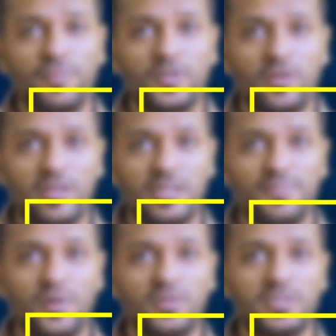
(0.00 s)
we'll be talking
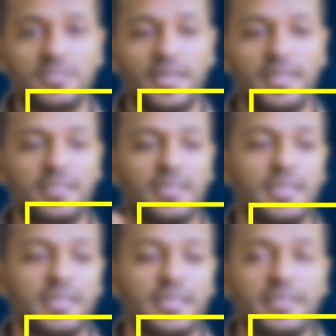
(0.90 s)
about is that
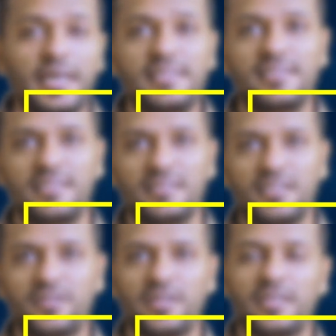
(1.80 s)
exiting
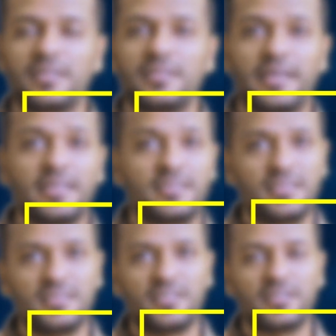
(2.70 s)
the trade. The
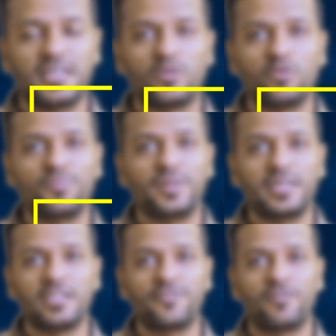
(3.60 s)
exiting the trade could
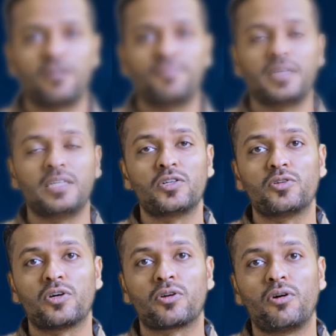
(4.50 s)
be in the form
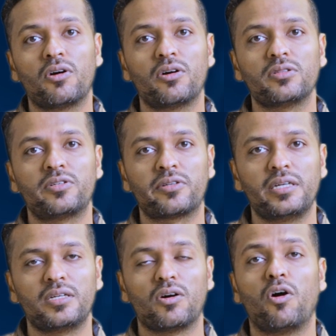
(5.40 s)
either you're wrong on the
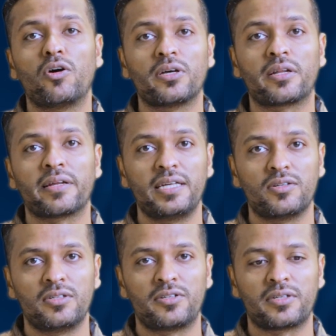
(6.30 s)
trade or you're
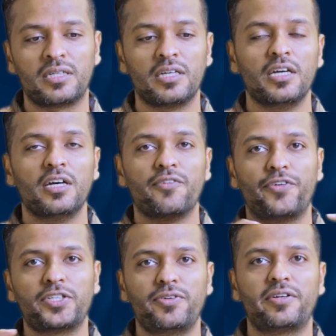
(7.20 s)
right on the trade.
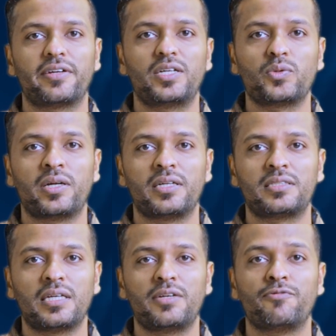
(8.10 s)
First, we'll try to
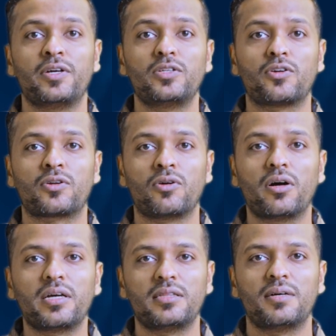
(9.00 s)
understand when you're
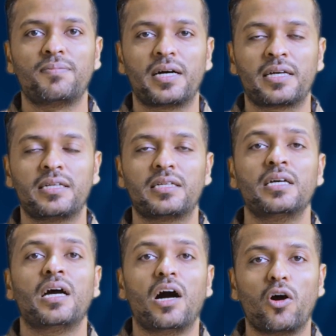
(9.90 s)
wrong in the market,
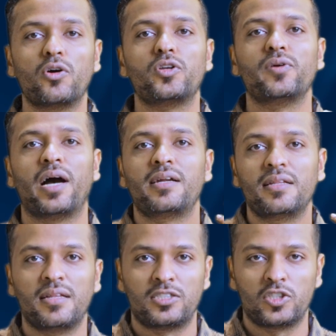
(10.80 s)
how do you
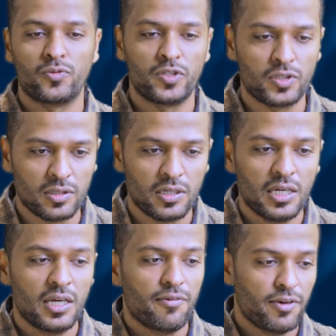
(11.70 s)
handle that situation?
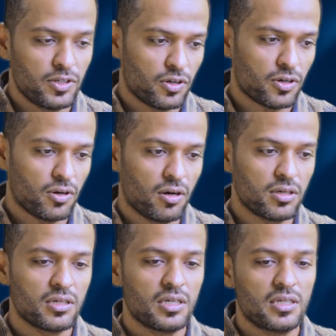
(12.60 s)
When you're
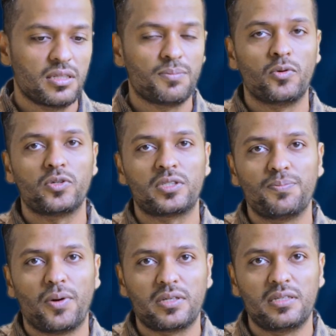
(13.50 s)
wrong, the most
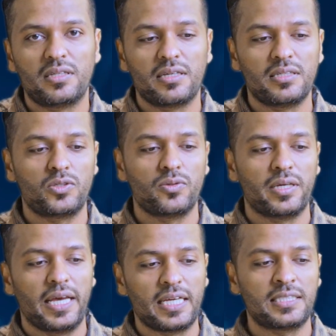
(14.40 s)
important thing is
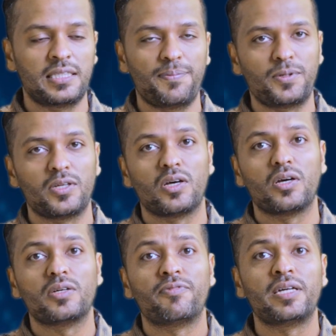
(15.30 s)
to accept
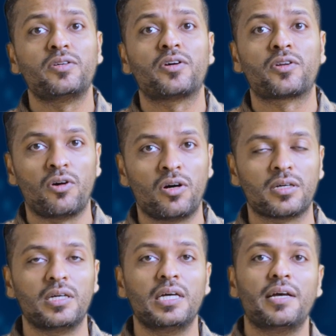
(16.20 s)
when you're
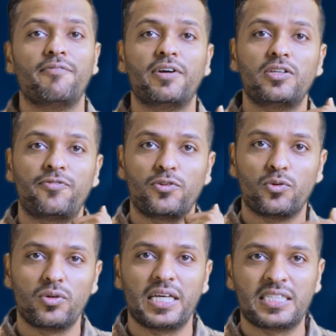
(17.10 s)
wrong. If you
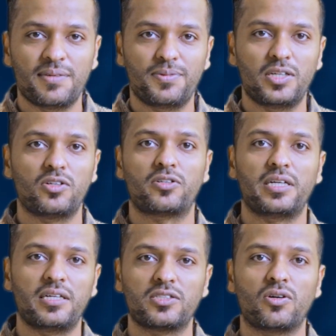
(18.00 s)
don't accept that your
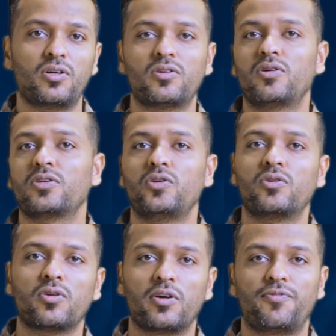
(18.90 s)
trade has gone wrong,
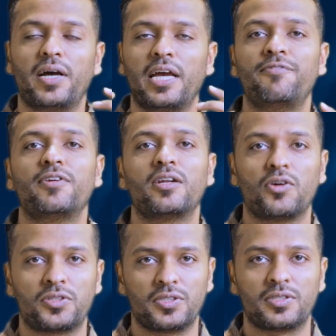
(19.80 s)
you're going to have heavier
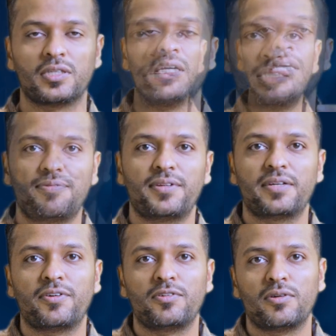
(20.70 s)
losses. Accept
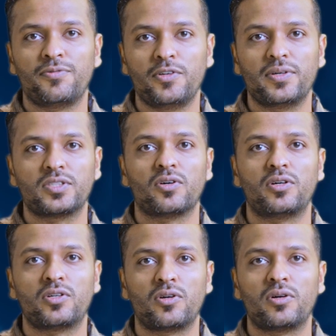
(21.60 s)
that where your view has
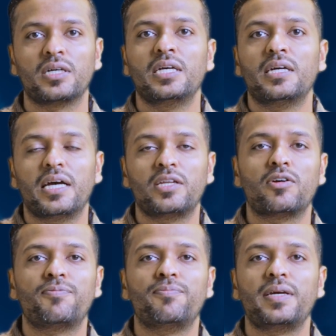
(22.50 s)
gone wrong and
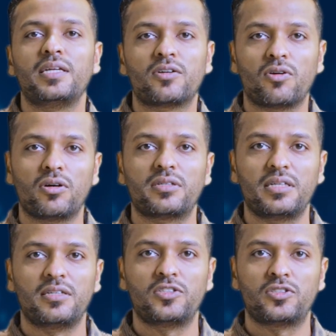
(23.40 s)
you have made a wrong
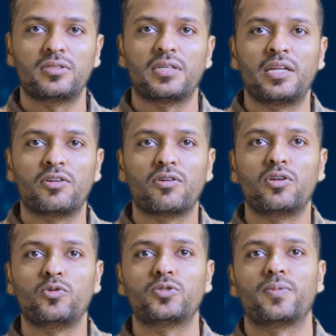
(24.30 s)
trade decision and you're
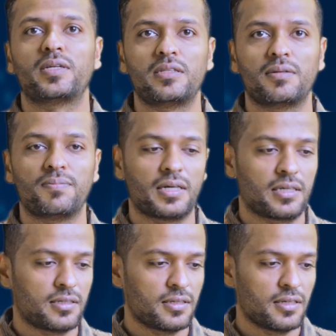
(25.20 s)
going to lose money in the
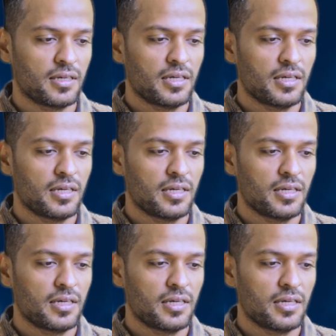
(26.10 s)
market.